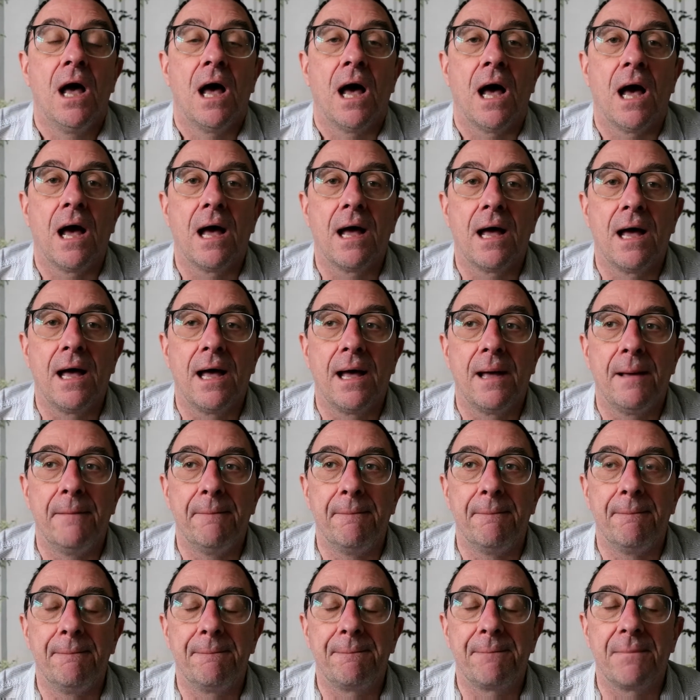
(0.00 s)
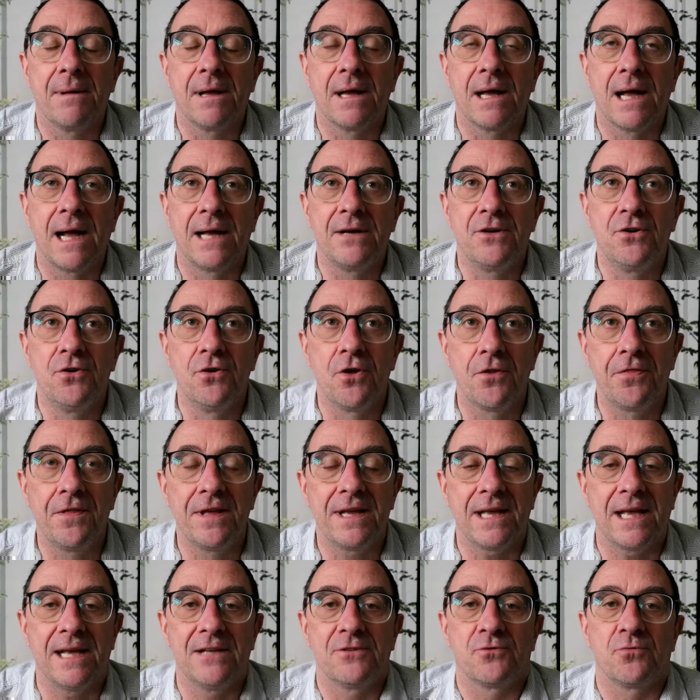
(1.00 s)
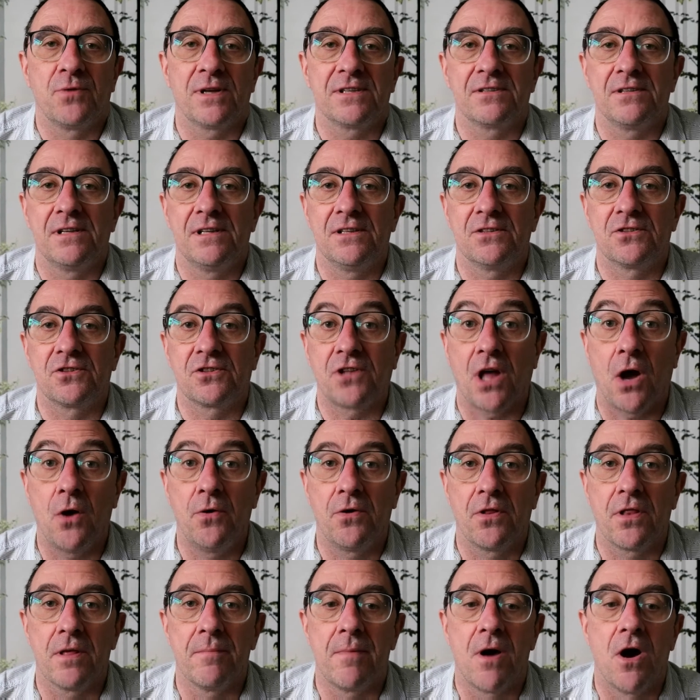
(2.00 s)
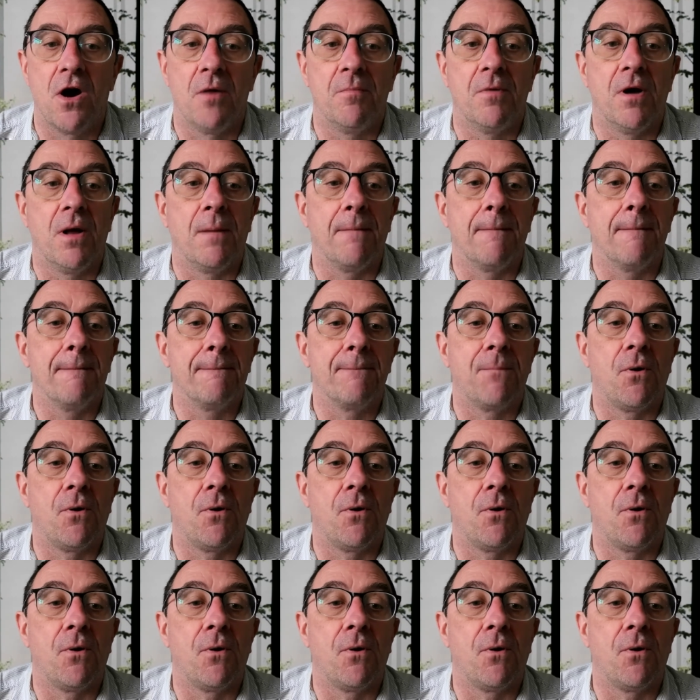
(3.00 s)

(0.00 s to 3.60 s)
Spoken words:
And nothing is written in stone at the moment,